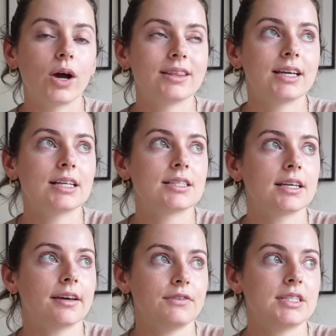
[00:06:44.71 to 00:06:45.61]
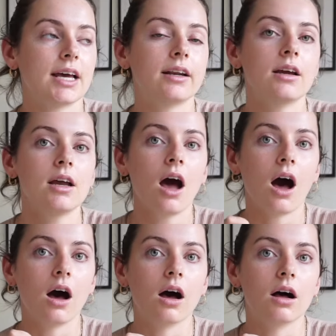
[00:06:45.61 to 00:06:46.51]
I think it's a gift set
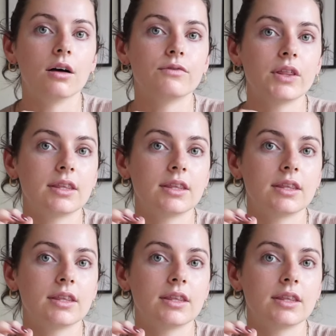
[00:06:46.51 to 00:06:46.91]
of